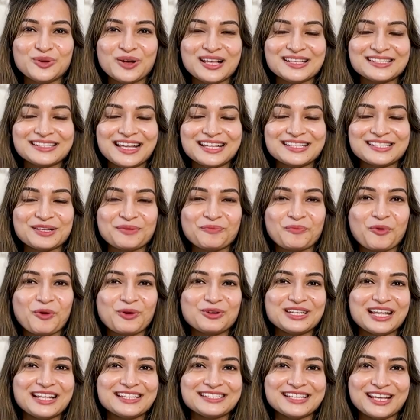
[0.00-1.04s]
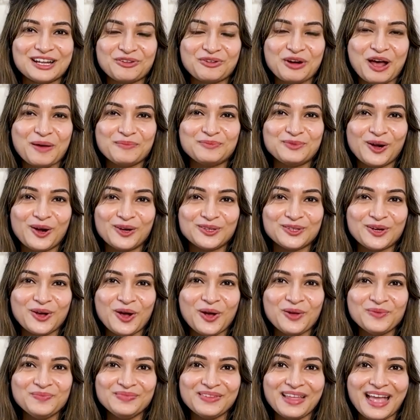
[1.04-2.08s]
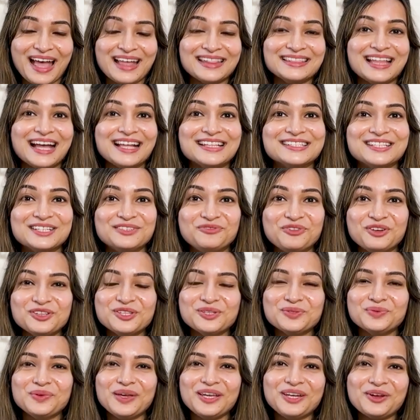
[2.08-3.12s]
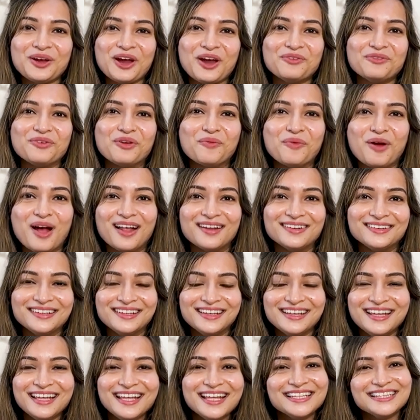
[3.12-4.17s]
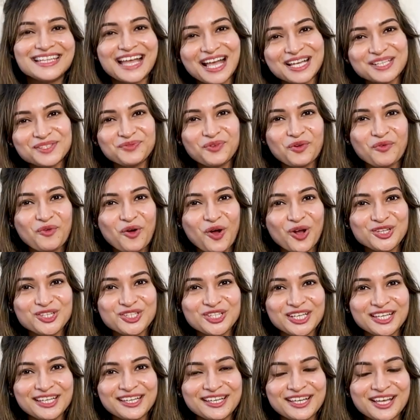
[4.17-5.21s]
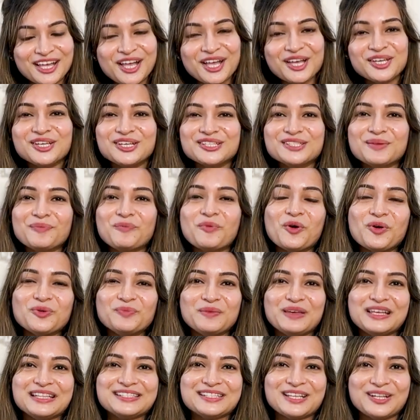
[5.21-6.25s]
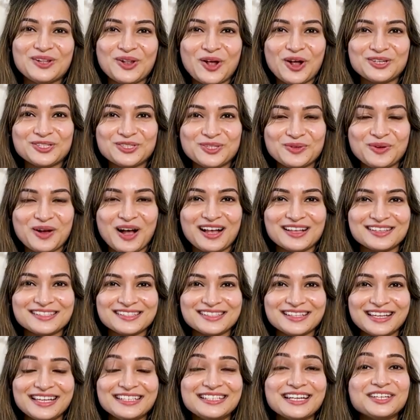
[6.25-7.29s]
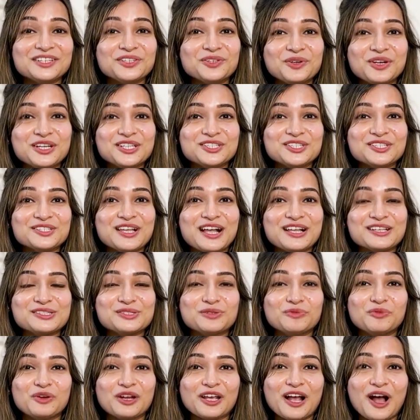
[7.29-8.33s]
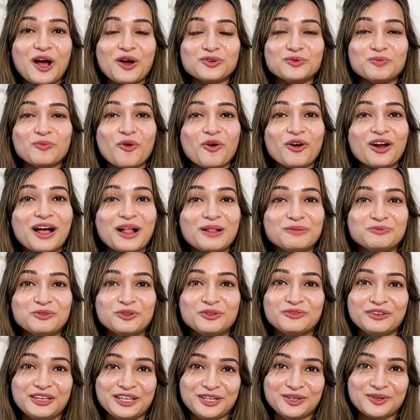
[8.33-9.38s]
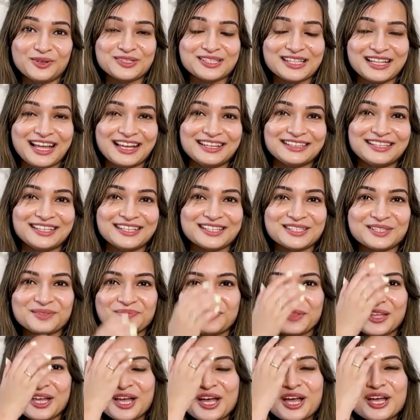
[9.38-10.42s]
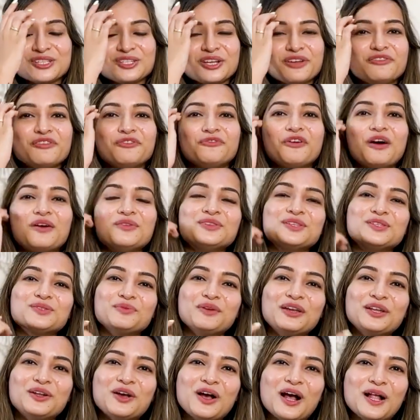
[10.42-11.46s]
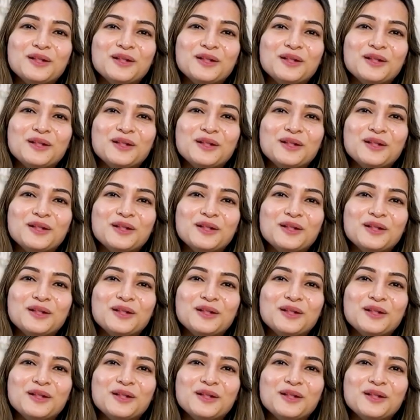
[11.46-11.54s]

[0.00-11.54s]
to us at support at sellerapp dot com. And that's it for this video, everyone. Thanks for watching. Your support means a lot to us. It encourages us to bring out more helpful videos like this. So if you found this video